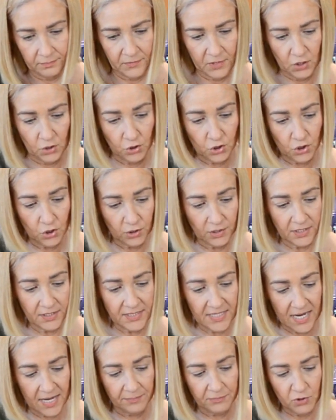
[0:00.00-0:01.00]
You took the
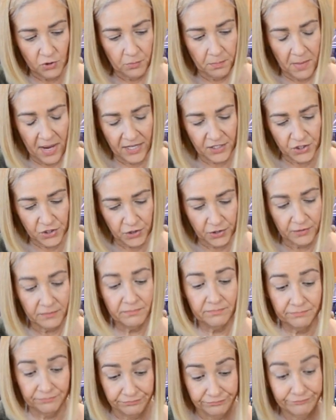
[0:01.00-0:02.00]
time to measure,
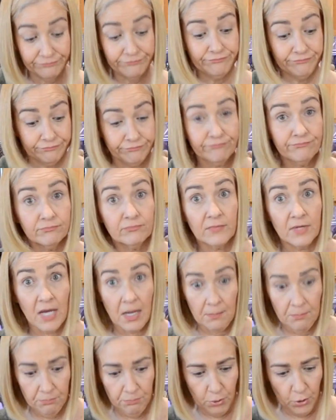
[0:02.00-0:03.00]

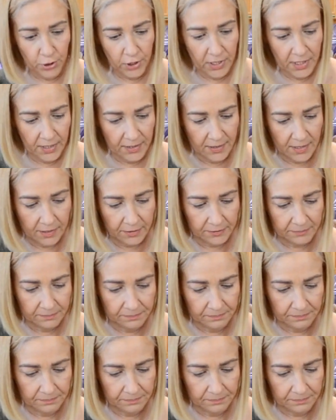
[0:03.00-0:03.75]
put it in there.